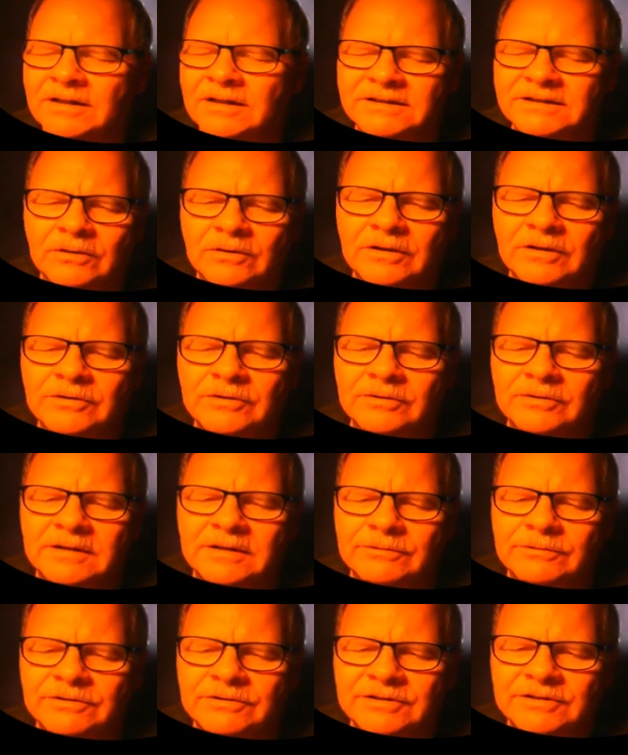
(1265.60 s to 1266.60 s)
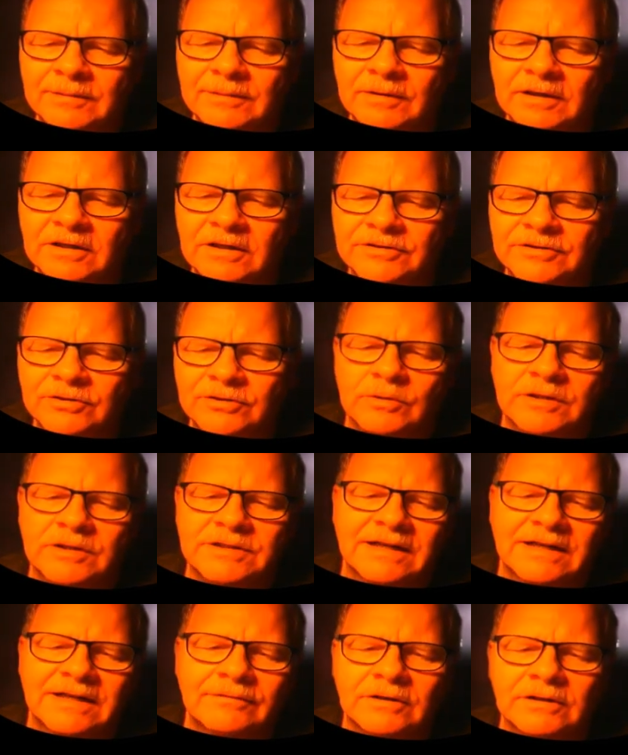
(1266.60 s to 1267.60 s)
those are interesting because the ones
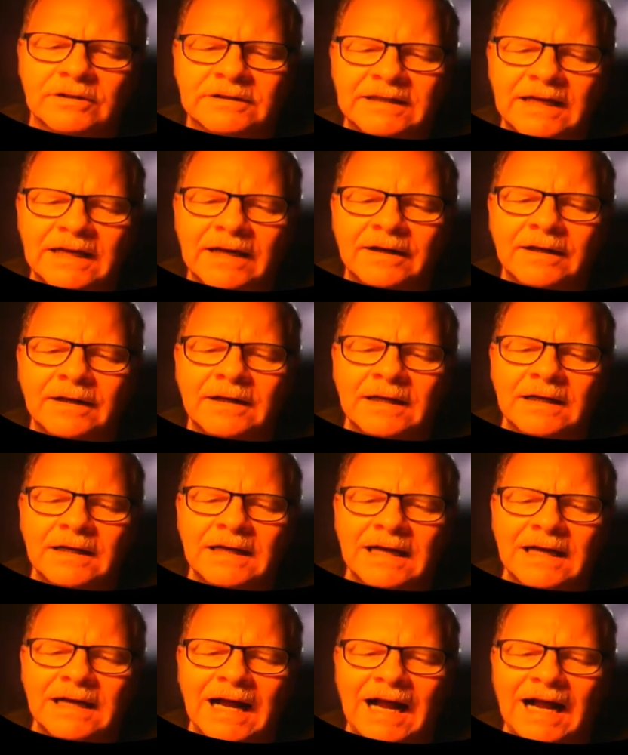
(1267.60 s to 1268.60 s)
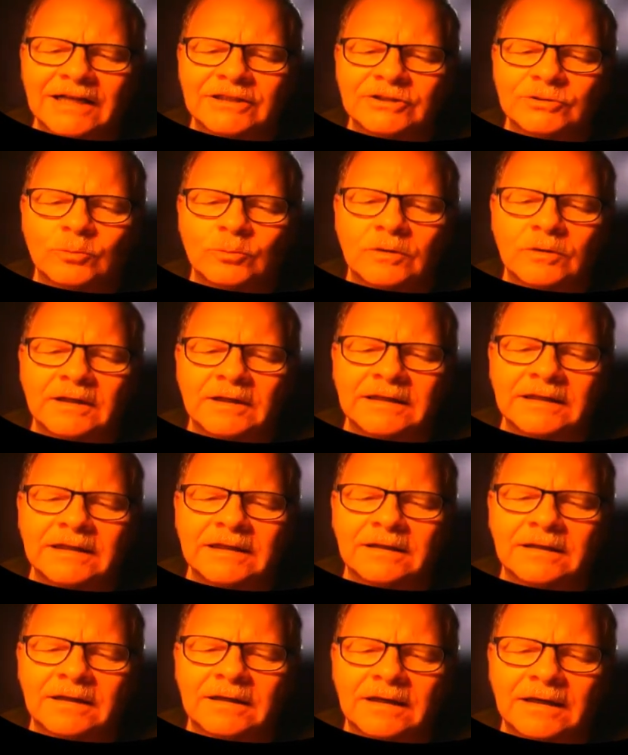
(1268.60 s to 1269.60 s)
I've looked at actually
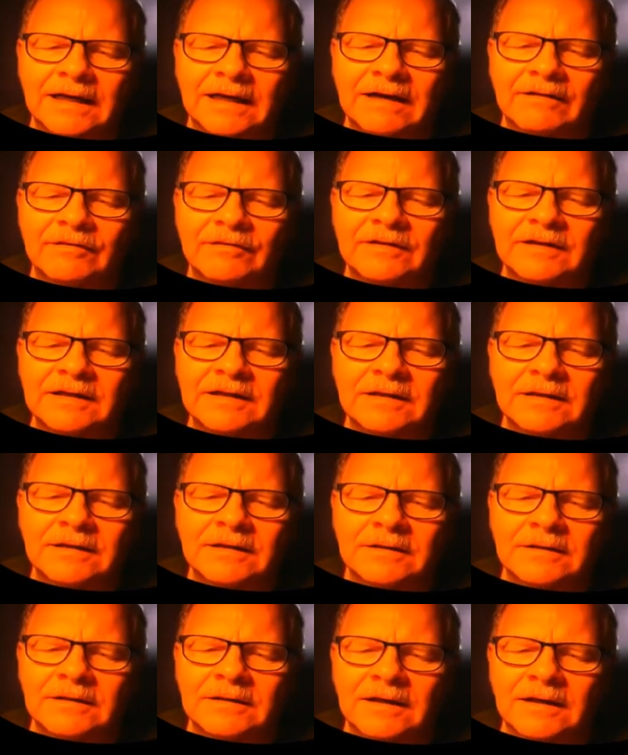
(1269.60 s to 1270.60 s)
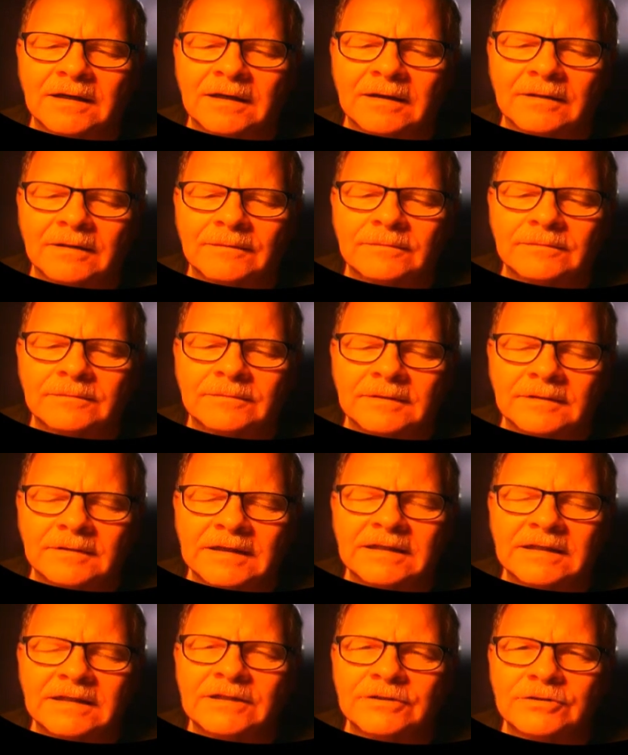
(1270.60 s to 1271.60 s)
have the
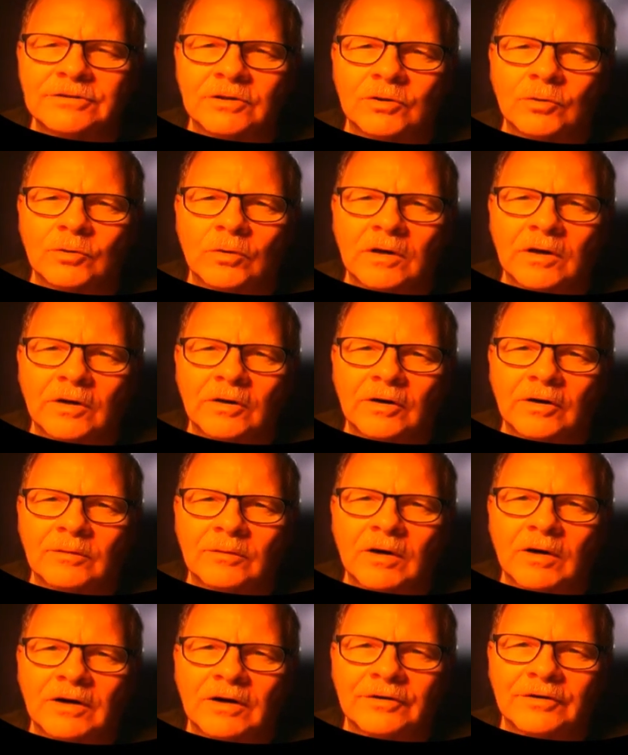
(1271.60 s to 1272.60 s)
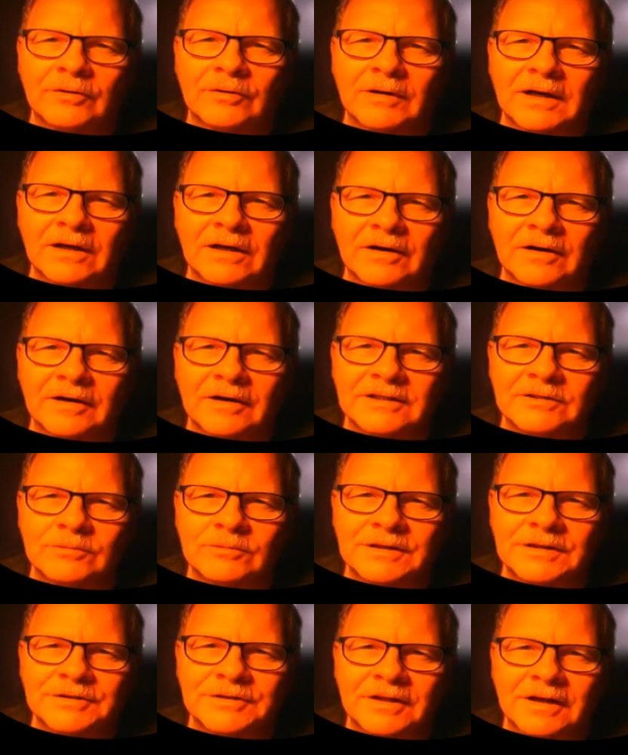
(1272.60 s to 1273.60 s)
ignition coil hardwired to ground, and they
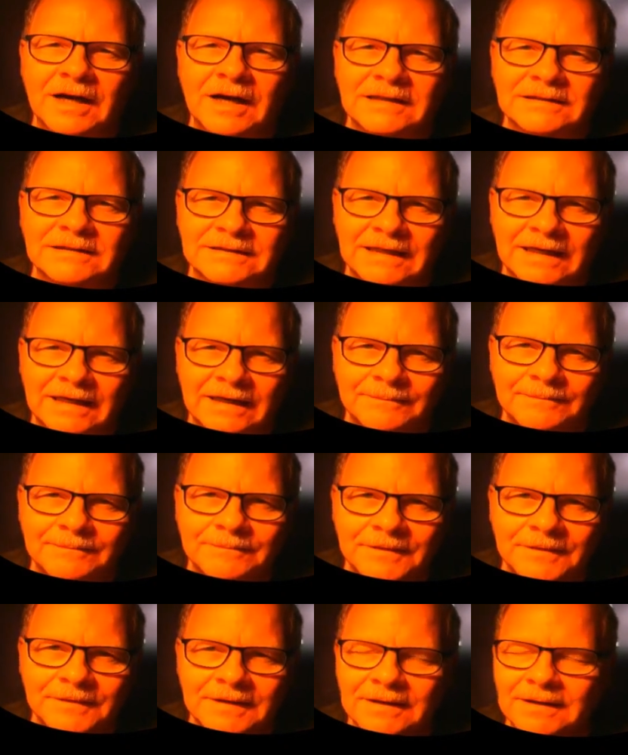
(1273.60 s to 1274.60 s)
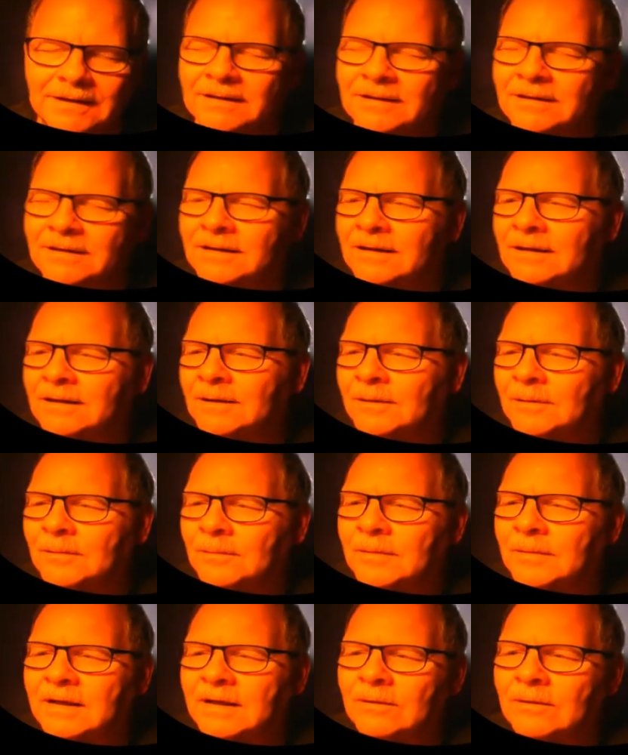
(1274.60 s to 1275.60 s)
switch the hot side.
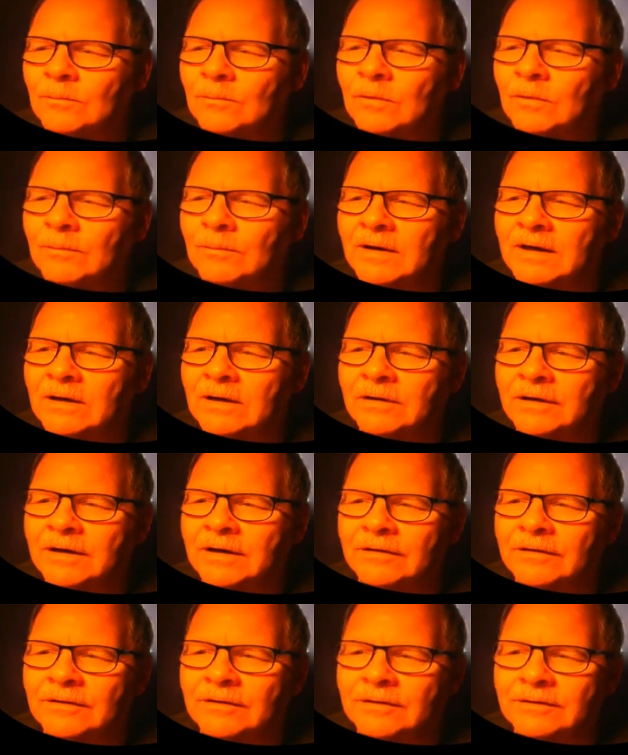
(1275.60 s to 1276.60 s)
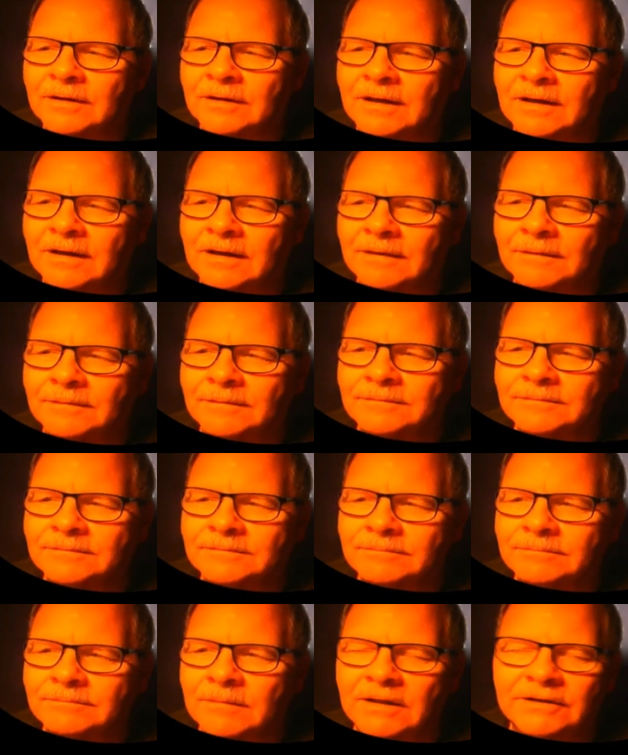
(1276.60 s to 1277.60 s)
But one way or another,
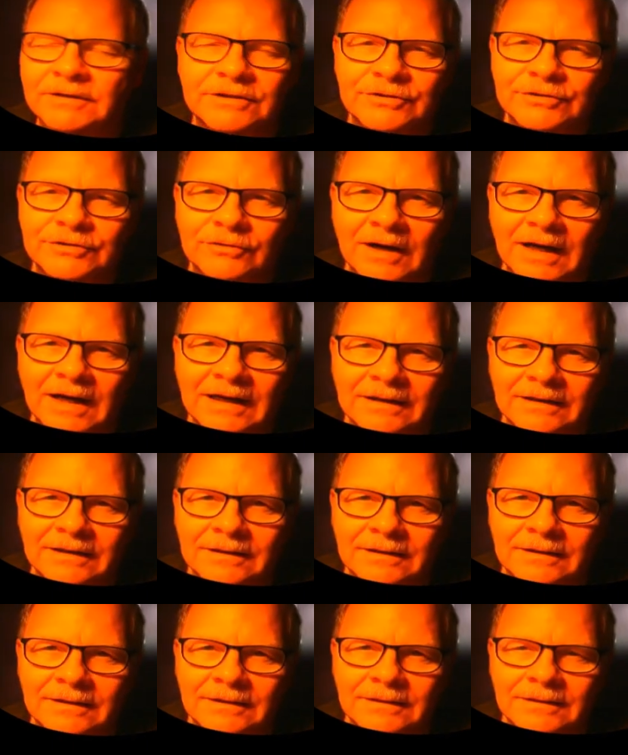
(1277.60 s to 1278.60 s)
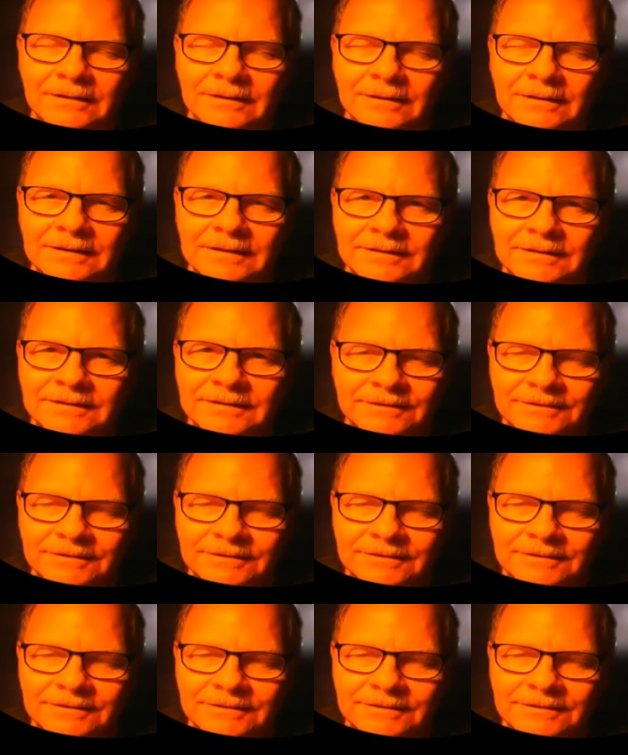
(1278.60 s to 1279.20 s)
multi-strike is